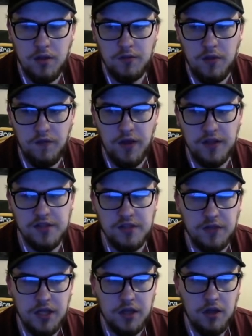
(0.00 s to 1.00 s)

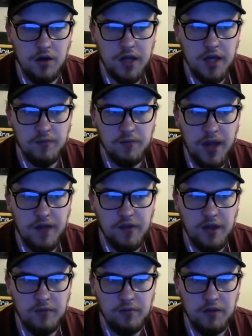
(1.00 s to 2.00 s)
defensively, though, against better
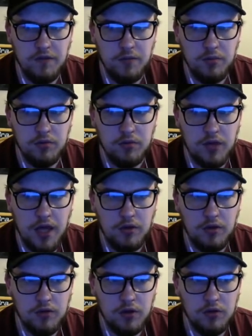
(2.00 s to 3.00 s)
teams, Liverpool will get
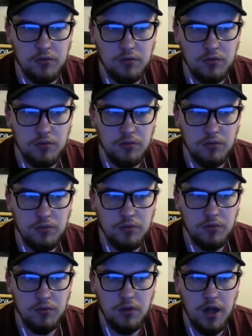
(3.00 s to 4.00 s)
undone.
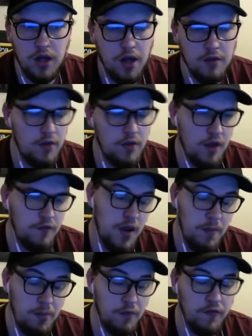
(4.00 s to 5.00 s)
If they
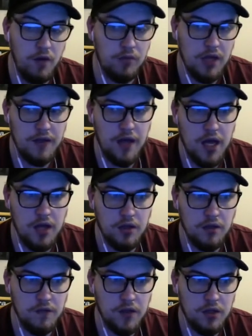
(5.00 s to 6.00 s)
perform like that,
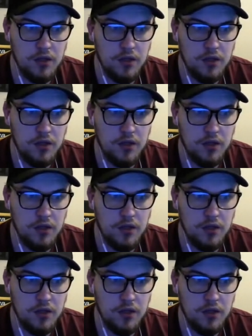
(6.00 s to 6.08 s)
I think.